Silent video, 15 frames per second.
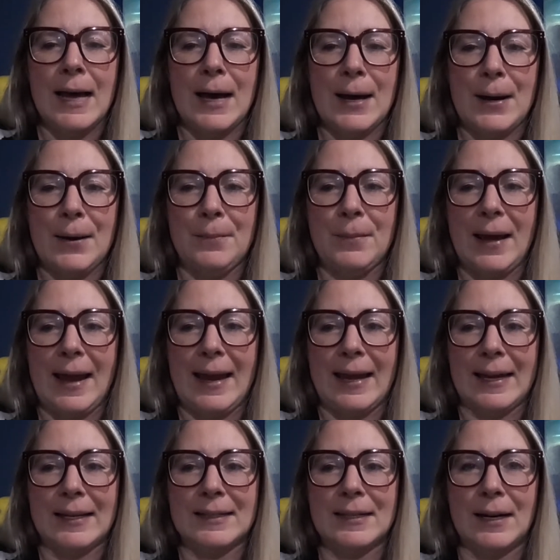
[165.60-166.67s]
Um,
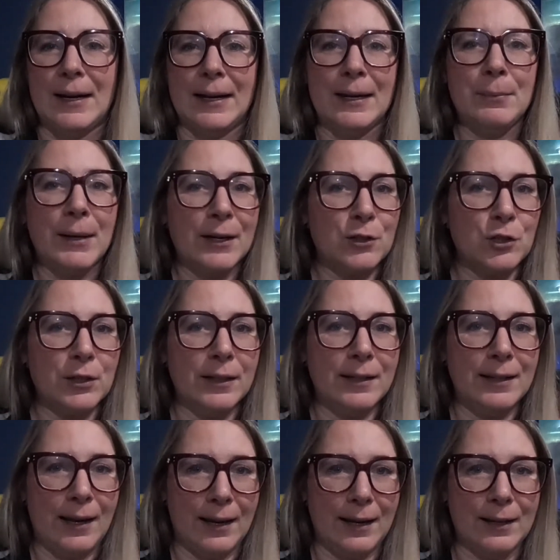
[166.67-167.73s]
and I am actually
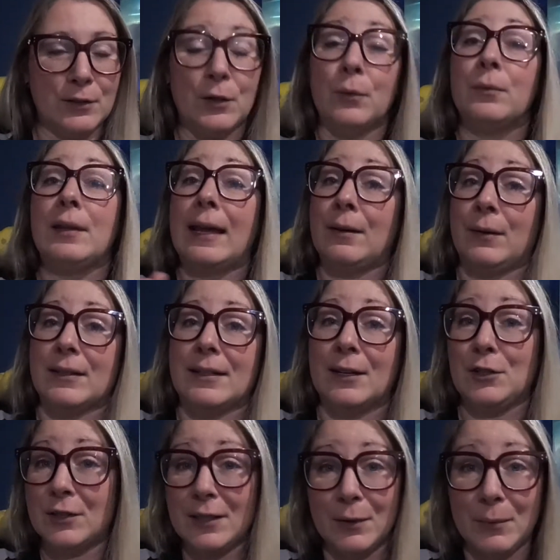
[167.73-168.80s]
getting so, anyways, I
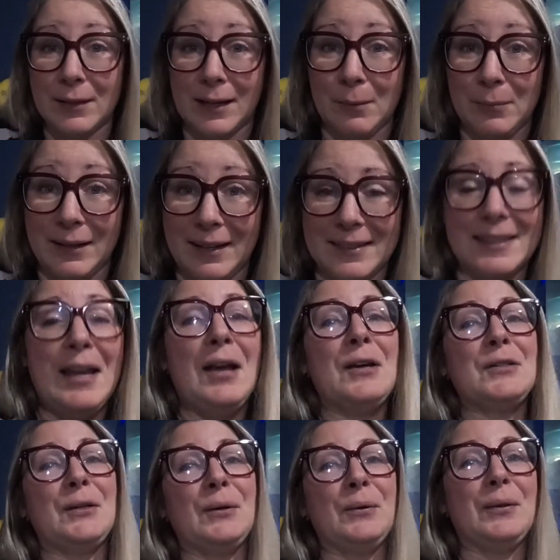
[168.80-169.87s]
should tell you what the company is.
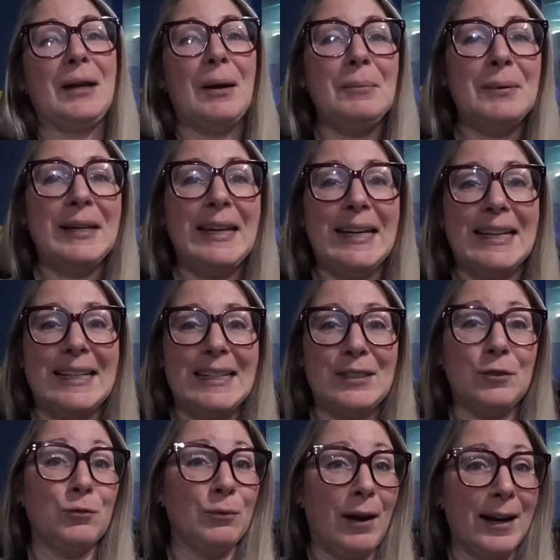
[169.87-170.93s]
So, the company
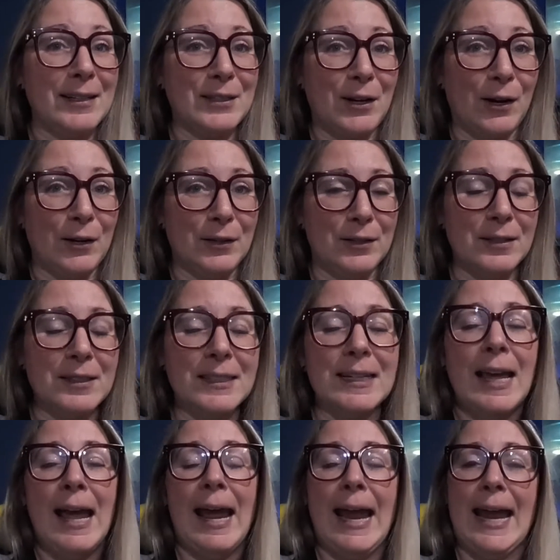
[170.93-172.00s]
is Rise Gardens,
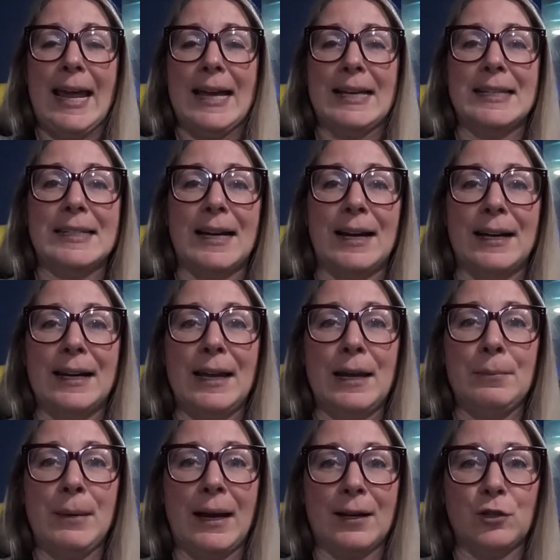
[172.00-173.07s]
and I
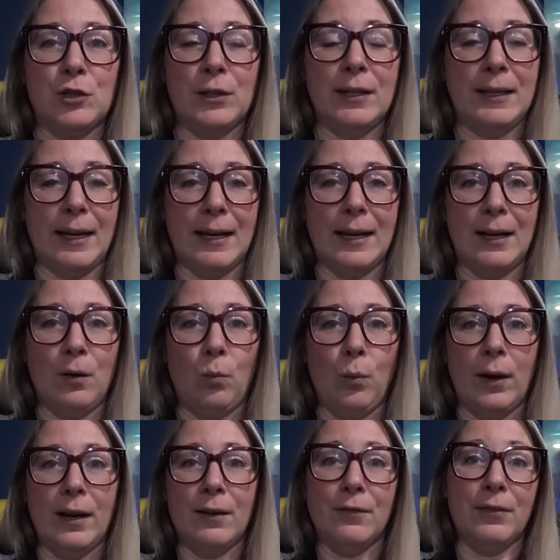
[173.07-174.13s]
am actually getting
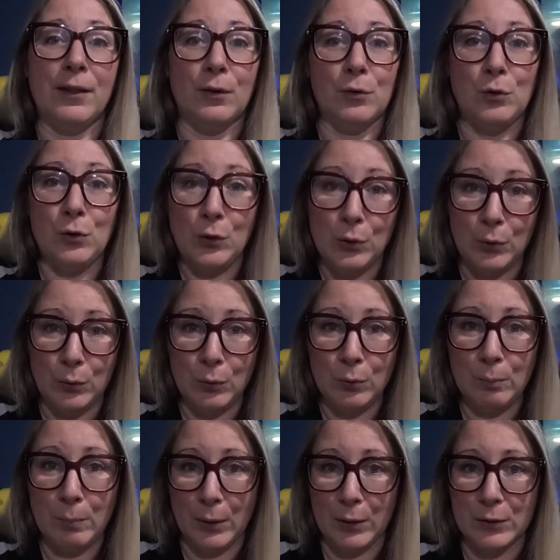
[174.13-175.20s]
one of their new
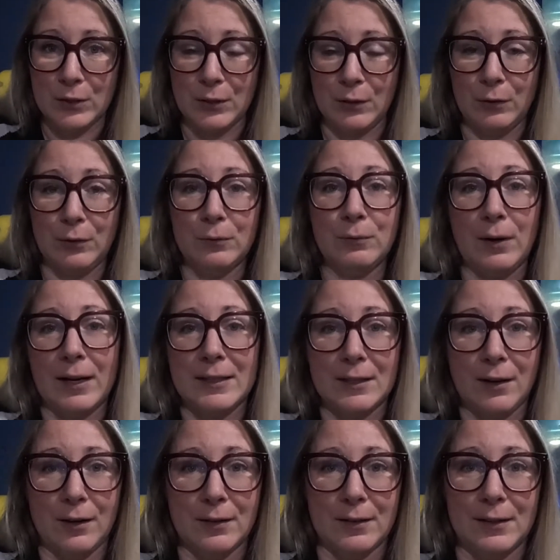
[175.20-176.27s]
personal Rise
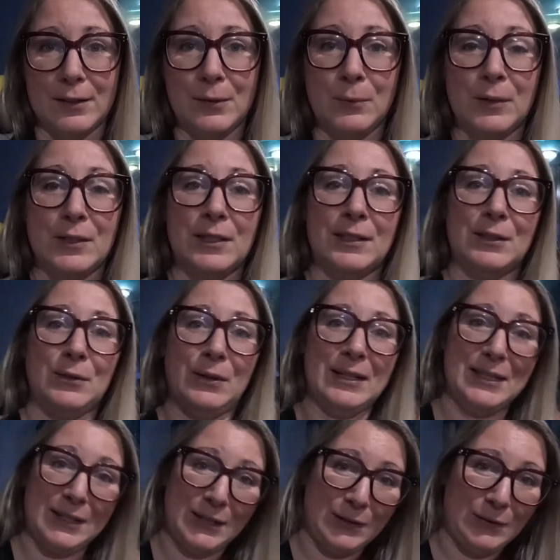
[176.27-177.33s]
Gardens, which is going
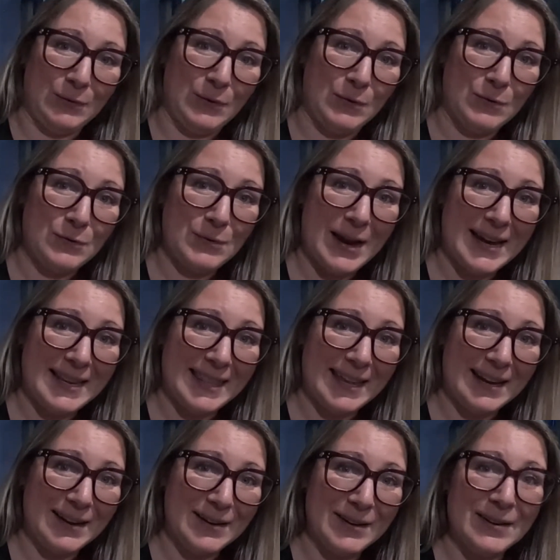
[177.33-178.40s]
to go right
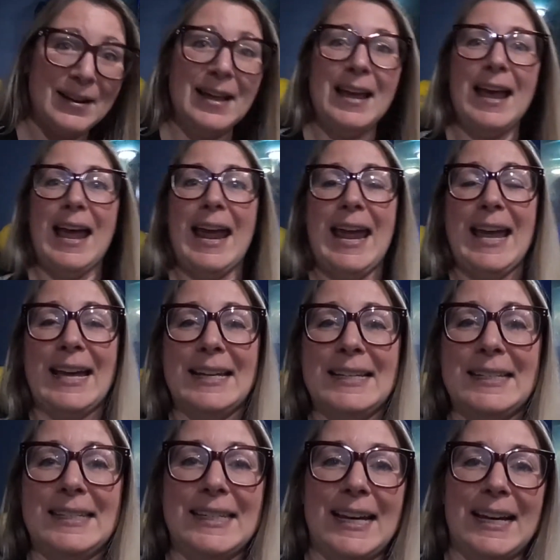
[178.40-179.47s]
there.
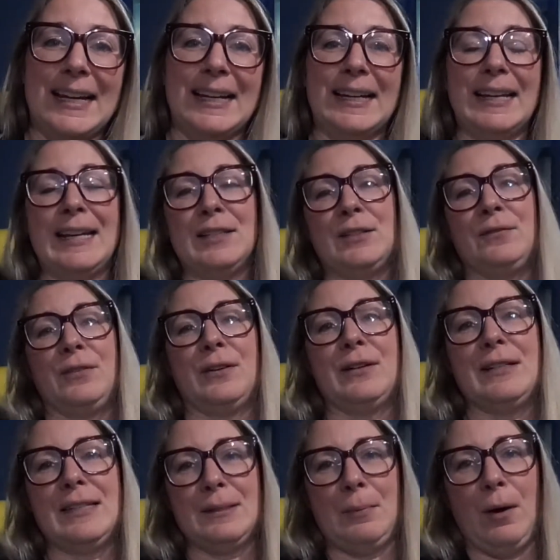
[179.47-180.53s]
And uh, it's a
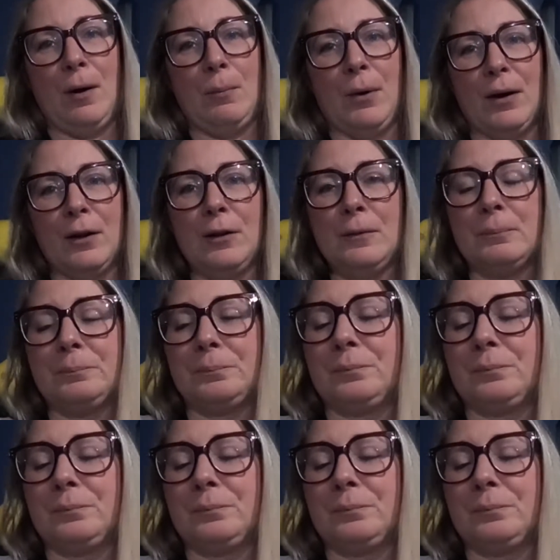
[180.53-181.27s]
very small model.